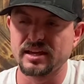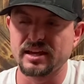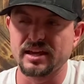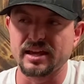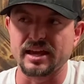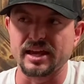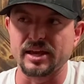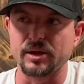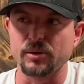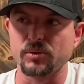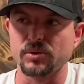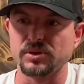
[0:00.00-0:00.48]

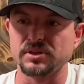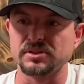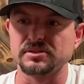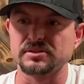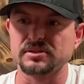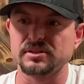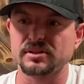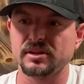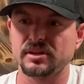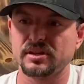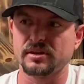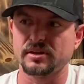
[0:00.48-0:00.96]
it was
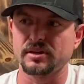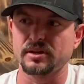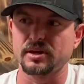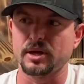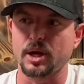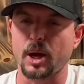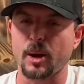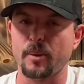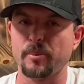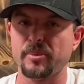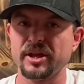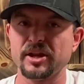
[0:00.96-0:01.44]

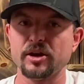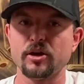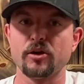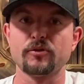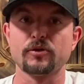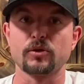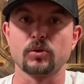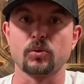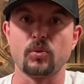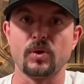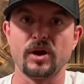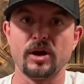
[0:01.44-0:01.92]
a bit
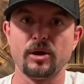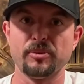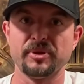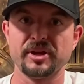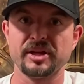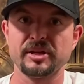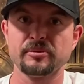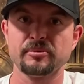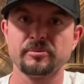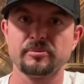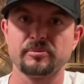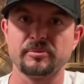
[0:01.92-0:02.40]
overwhelming
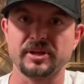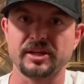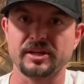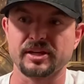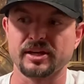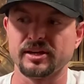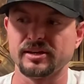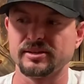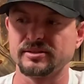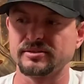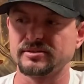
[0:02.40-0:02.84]
because,